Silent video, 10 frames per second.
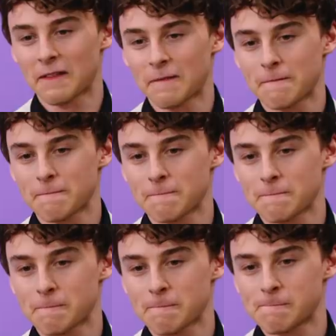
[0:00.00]

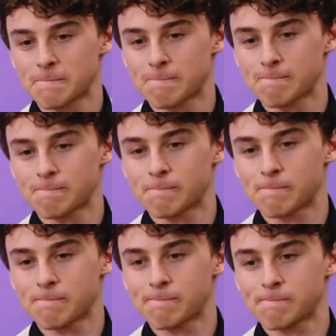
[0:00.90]

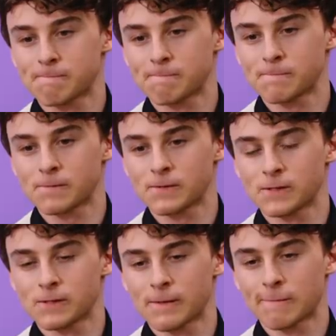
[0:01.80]

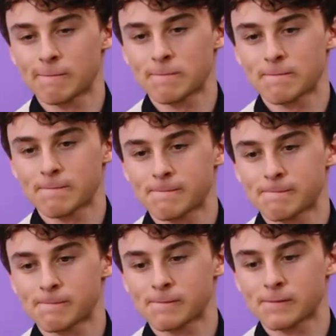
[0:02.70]

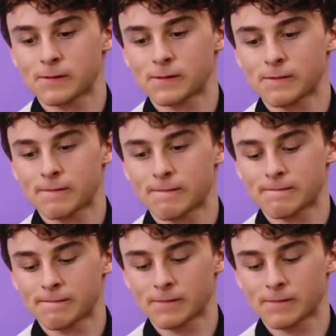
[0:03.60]
(not speaking)